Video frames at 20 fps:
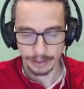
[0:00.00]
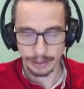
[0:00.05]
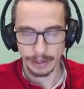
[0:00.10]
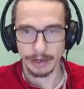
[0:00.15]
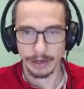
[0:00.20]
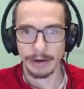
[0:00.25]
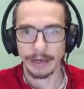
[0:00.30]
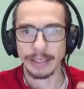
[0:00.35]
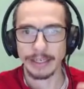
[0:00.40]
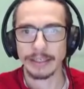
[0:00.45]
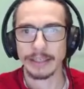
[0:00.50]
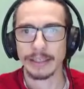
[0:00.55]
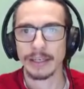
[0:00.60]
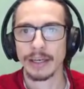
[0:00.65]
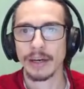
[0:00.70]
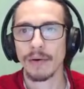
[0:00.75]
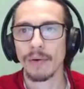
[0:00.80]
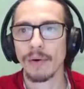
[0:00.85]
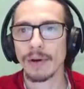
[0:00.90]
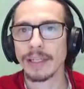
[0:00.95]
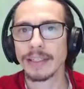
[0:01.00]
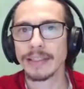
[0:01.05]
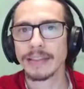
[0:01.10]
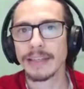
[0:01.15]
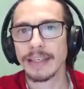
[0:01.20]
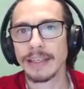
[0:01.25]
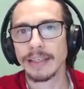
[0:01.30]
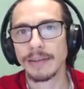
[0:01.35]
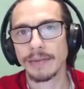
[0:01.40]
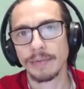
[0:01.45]
All right, well, let's
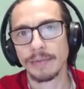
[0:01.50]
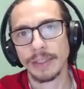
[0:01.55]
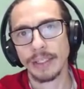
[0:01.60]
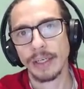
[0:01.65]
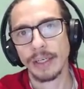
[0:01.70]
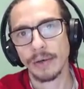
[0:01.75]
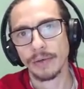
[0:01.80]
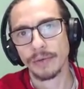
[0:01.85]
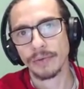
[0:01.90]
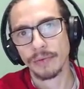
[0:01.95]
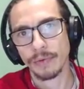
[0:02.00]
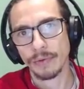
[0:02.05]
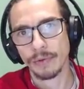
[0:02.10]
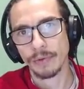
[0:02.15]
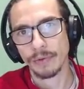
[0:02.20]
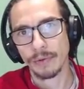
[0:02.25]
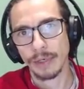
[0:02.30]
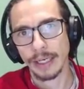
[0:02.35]
say we go through